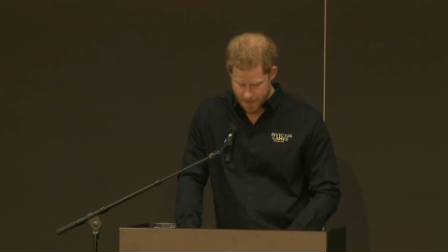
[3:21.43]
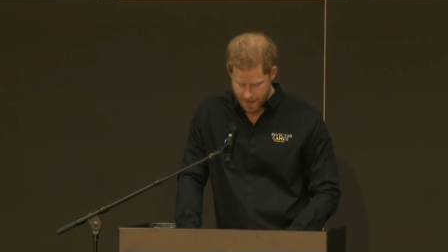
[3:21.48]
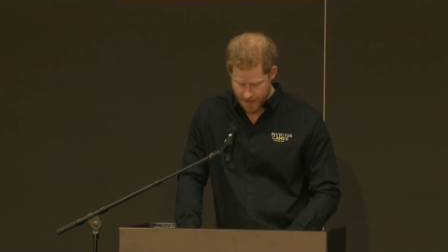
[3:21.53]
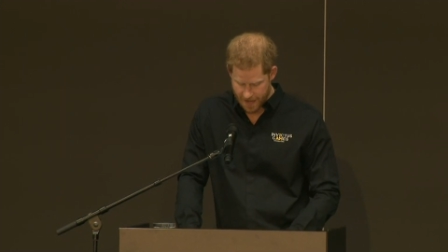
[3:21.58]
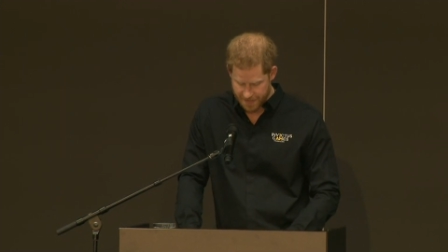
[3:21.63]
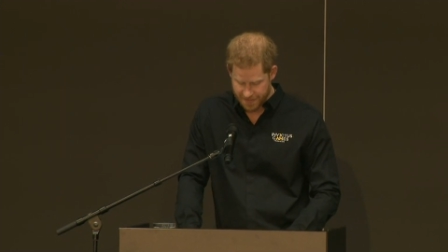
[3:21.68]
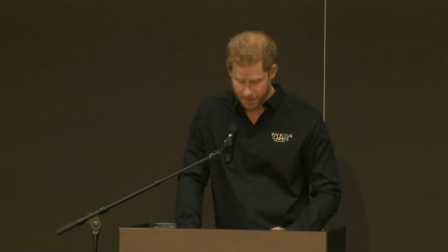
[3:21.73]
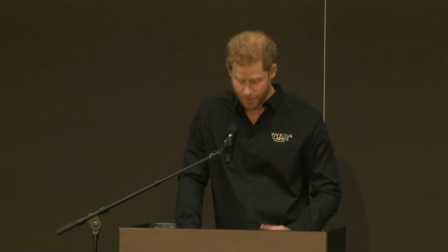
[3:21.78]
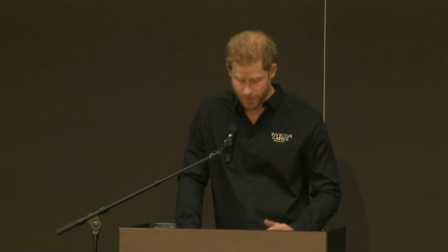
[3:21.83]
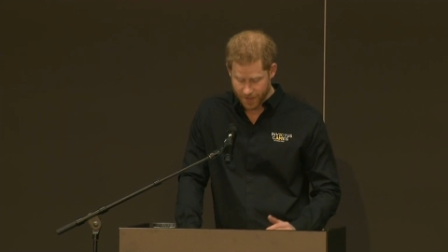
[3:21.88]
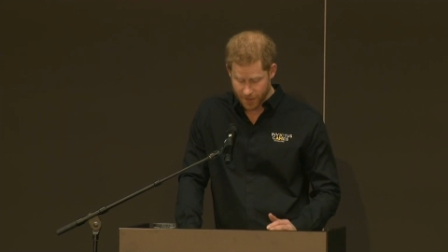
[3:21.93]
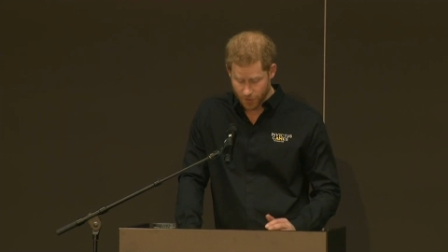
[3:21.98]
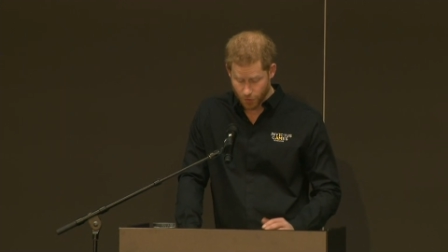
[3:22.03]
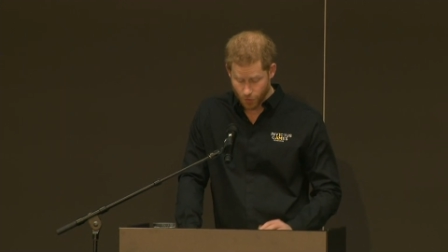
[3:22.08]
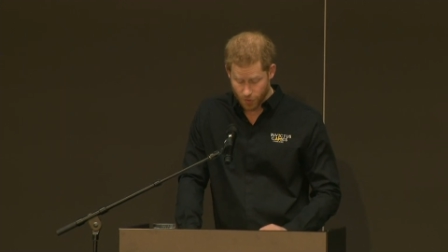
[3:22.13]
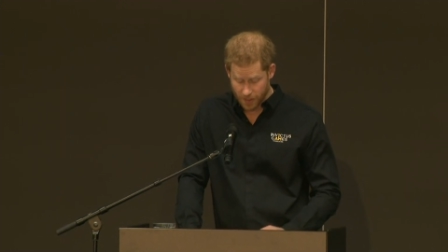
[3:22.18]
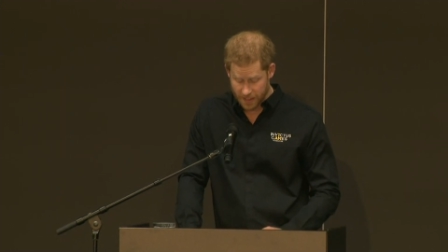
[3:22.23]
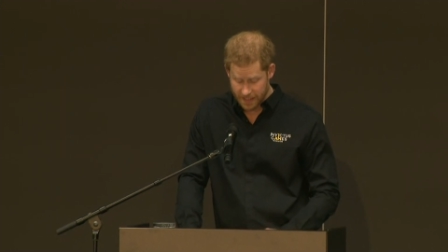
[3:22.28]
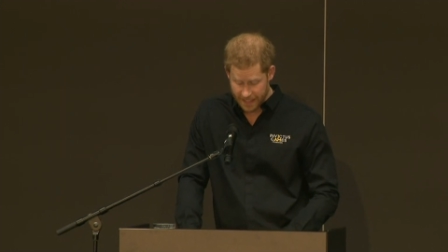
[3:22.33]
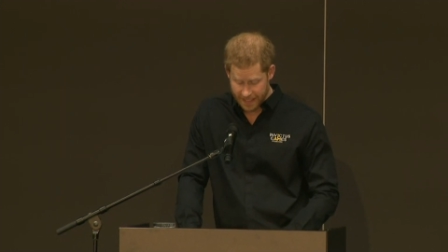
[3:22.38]
I think we can all
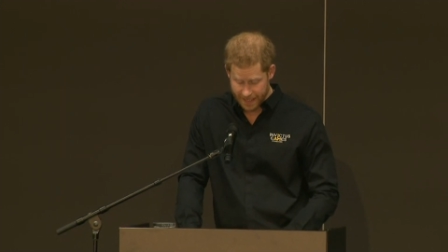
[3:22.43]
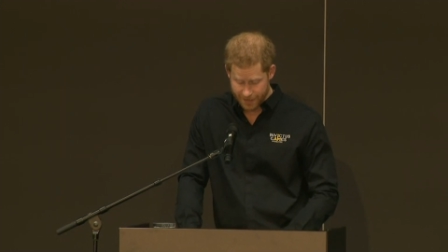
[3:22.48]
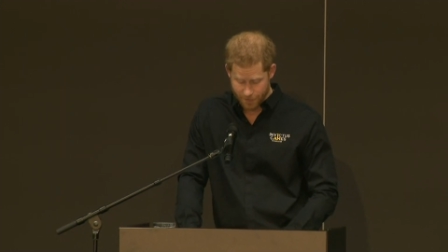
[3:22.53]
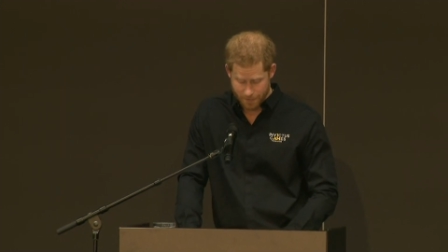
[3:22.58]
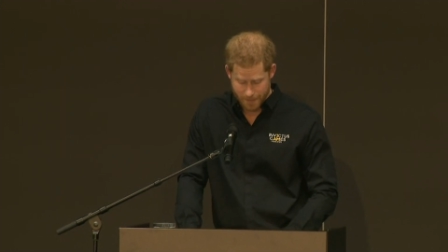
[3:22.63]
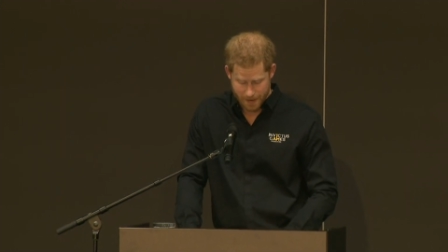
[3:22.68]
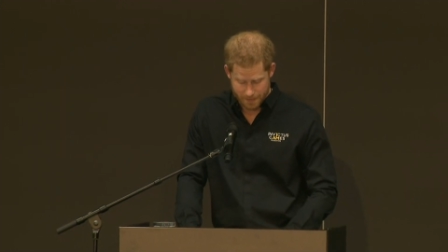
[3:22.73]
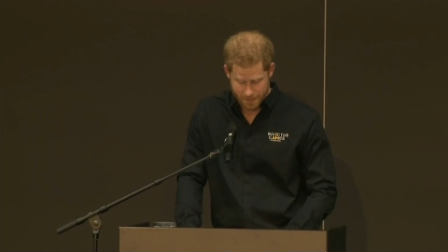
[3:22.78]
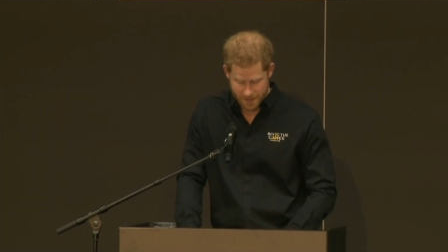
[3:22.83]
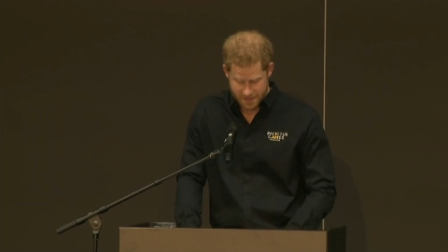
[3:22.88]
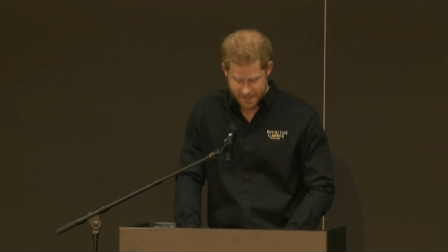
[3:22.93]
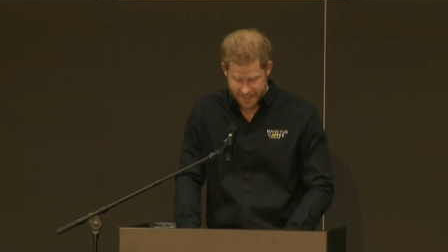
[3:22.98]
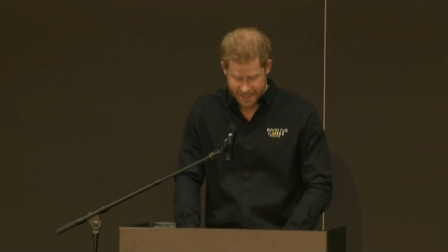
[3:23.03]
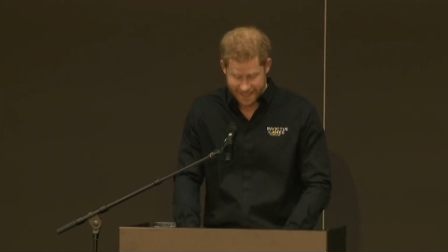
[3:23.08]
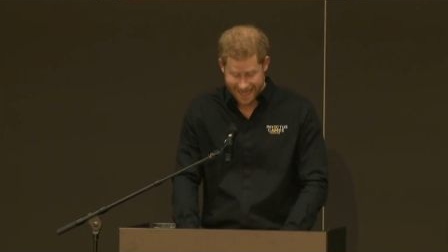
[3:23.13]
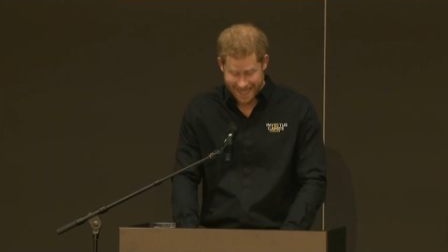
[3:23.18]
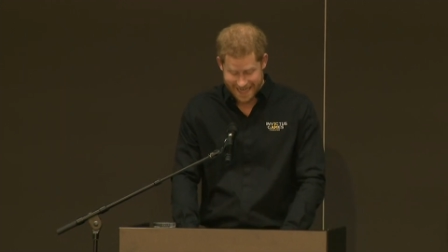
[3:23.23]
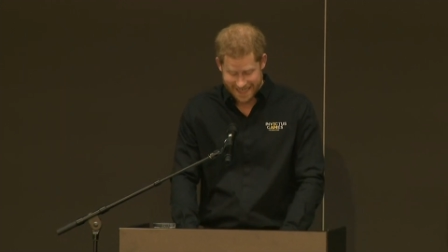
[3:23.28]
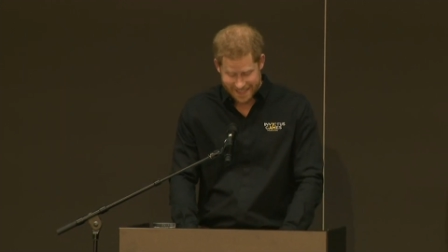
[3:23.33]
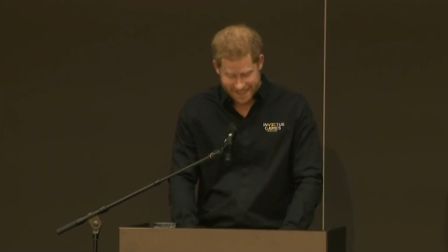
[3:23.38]
clearly remember seeing
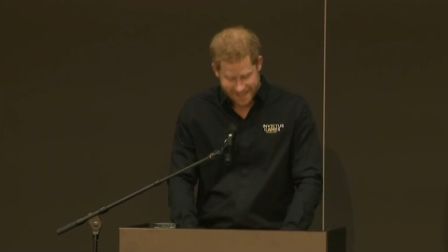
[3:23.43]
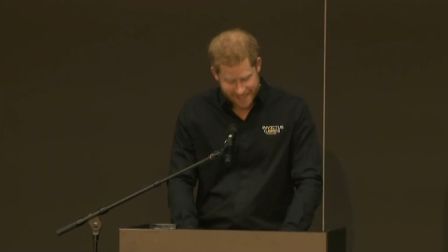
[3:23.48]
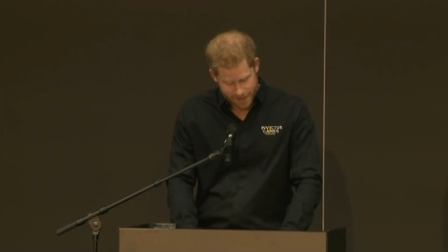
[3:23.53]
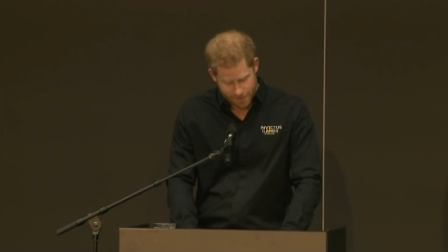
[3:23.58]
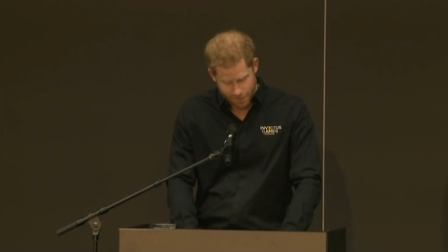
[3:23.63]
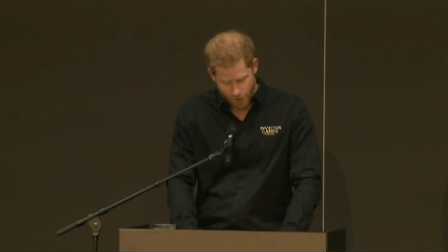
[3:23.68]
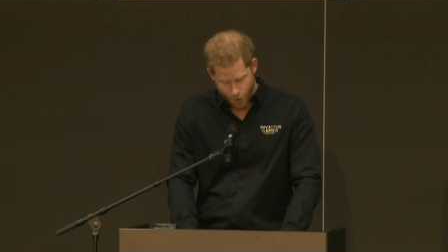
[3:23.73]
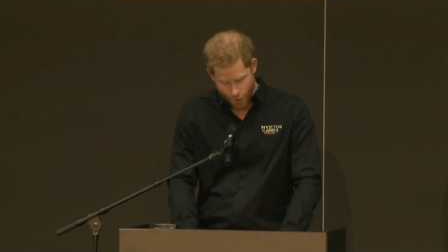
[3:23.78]
a sea of